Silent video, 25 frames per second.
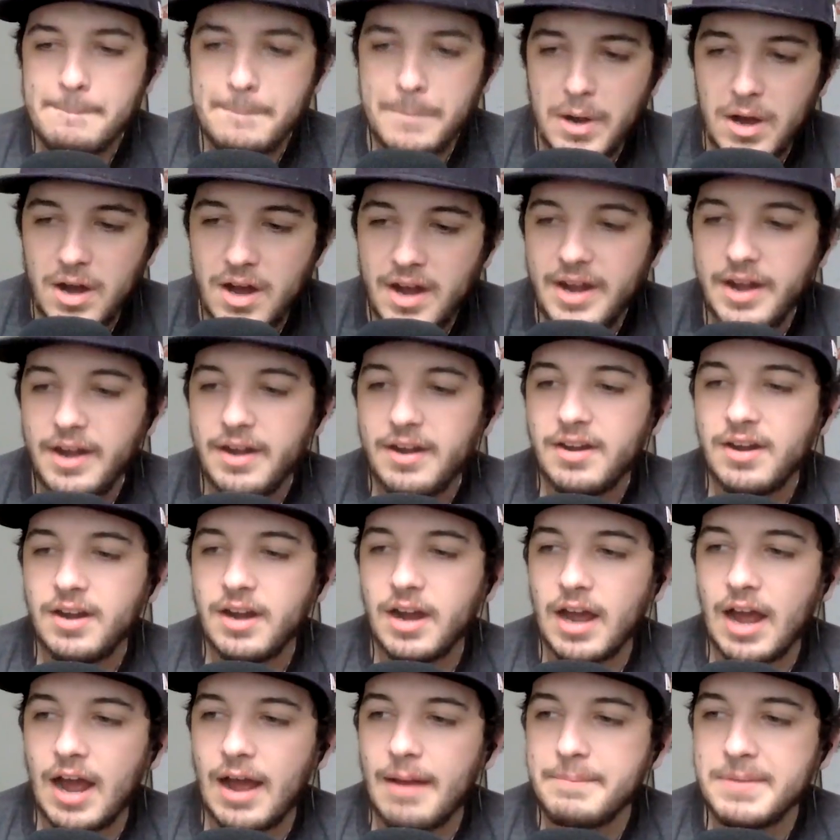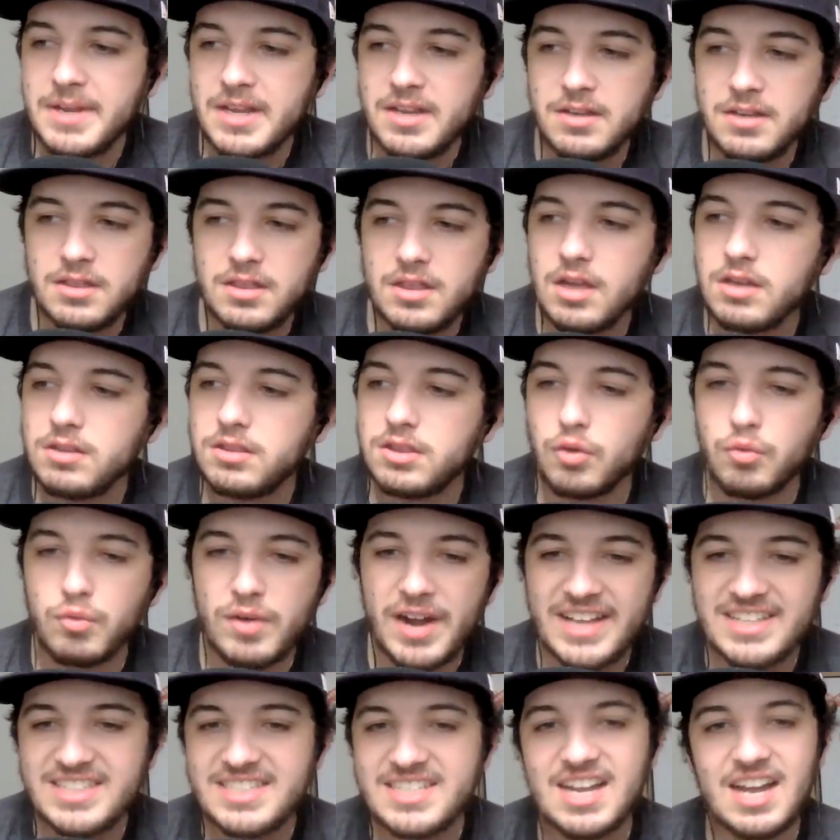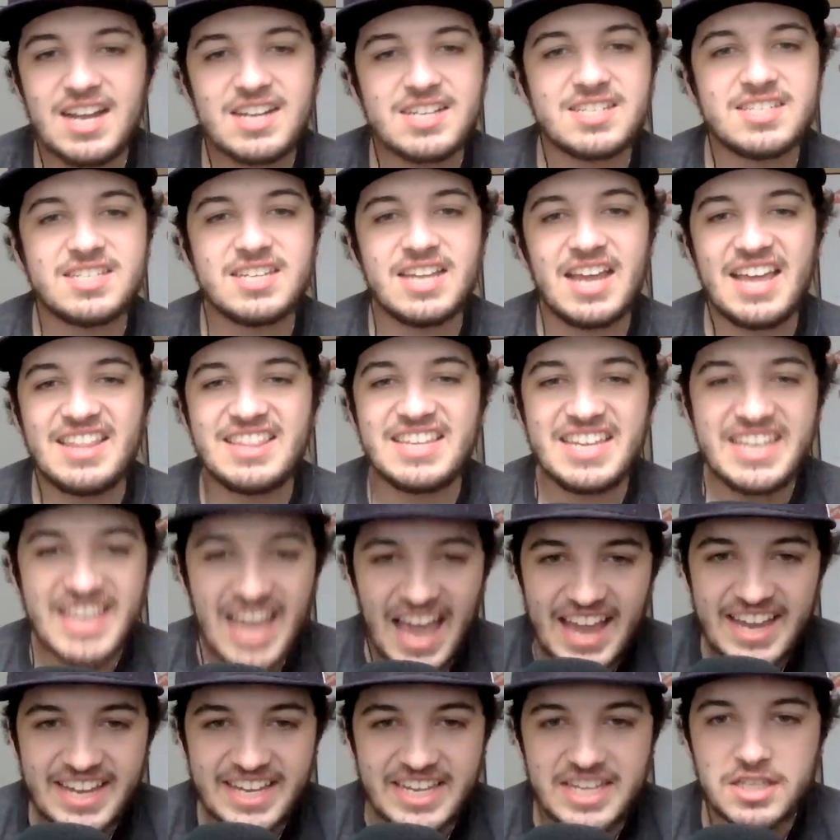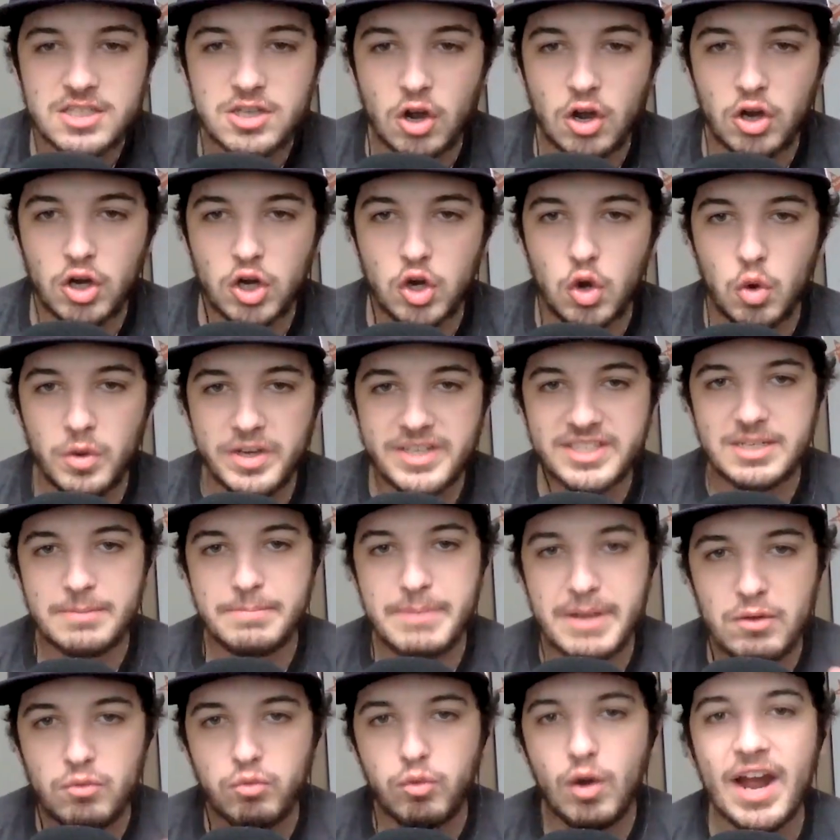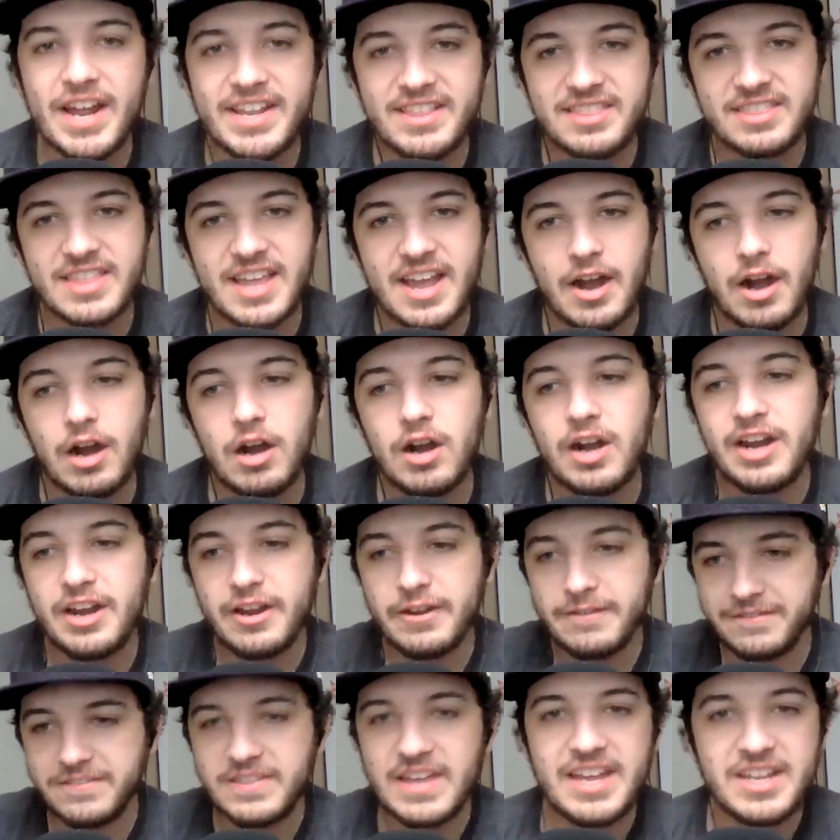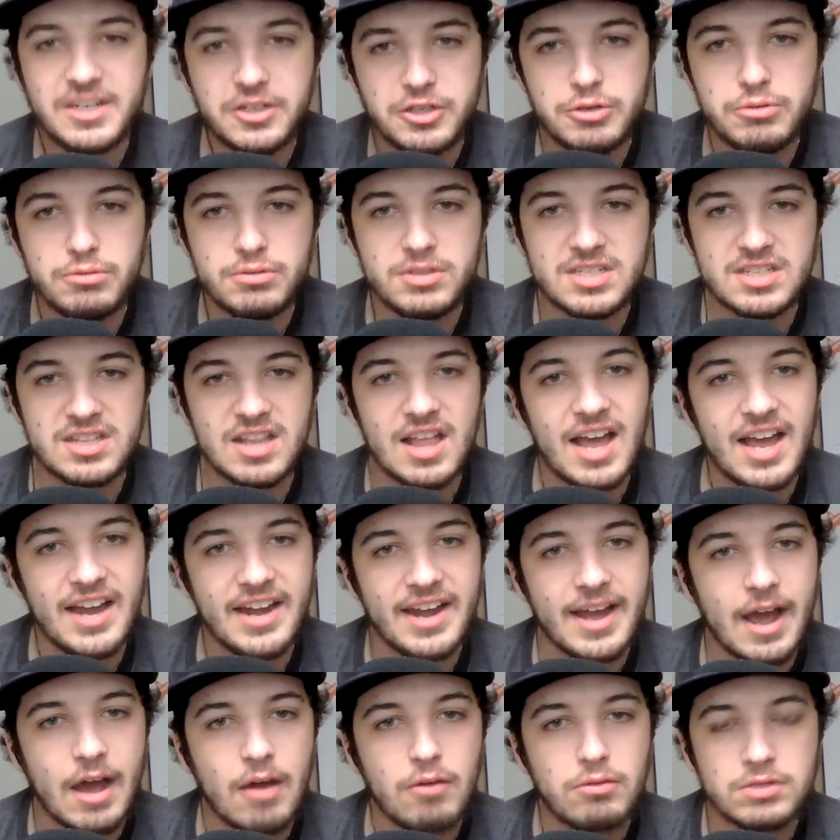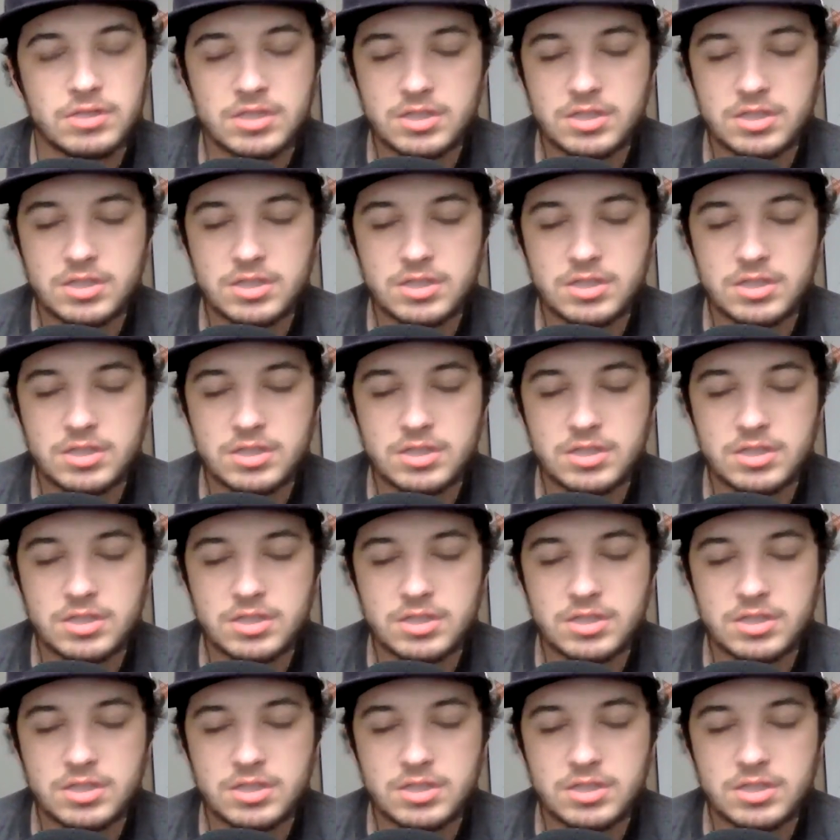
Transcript: but I mean the the Red Sox and the Yankees are going to be right there if they do slide out.